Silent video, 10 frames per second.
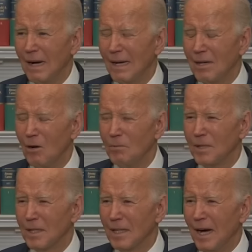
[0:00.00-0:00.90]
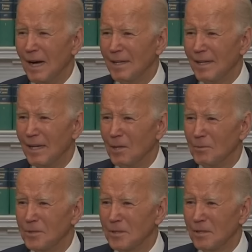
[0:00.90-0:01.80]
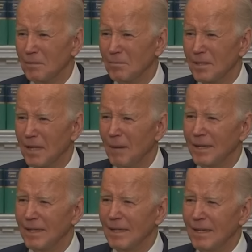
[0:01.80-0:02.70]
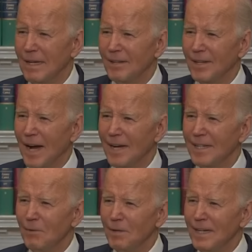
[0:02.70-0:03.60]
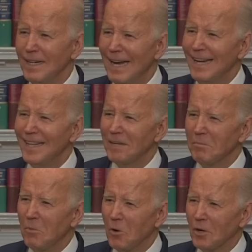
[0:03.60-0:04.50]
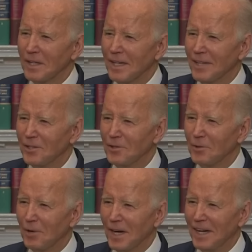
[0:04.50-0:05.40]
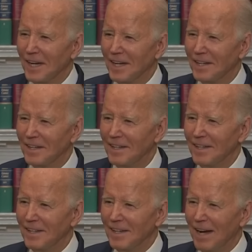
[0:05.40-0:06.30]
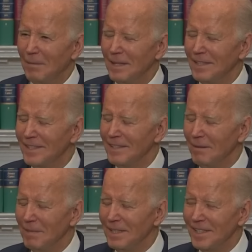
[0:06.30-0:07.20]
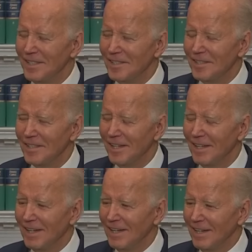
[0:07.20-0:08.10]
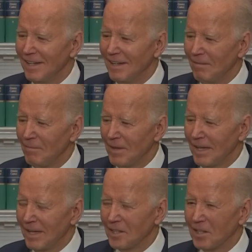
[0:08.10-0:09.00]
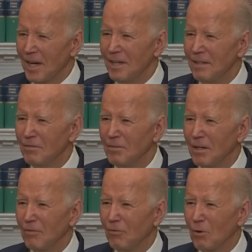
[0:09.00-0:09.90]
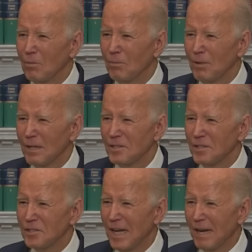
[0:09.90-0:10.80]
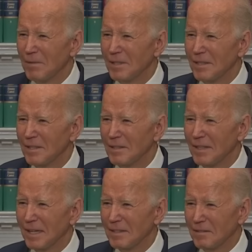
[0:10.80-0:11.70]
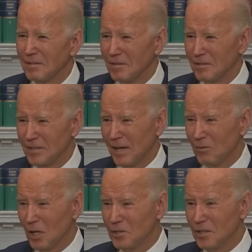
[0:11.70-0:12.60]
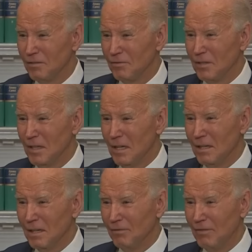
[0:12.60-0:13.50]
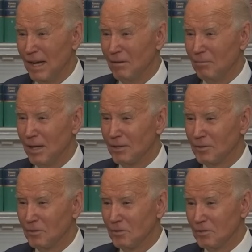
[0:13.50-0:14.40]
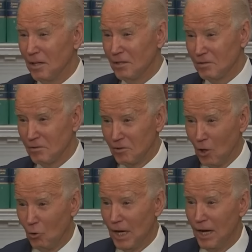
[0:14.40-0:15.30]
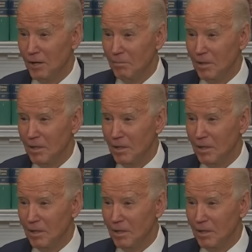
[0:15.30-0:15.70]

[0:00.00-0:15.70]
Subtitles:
hope to God it helps. But, I mean, the idea we need anything more to get the Ukraine aid. I mean, this is, in light of a former president's statement that saying Russia, if they haven't paid their dues to us, go get them.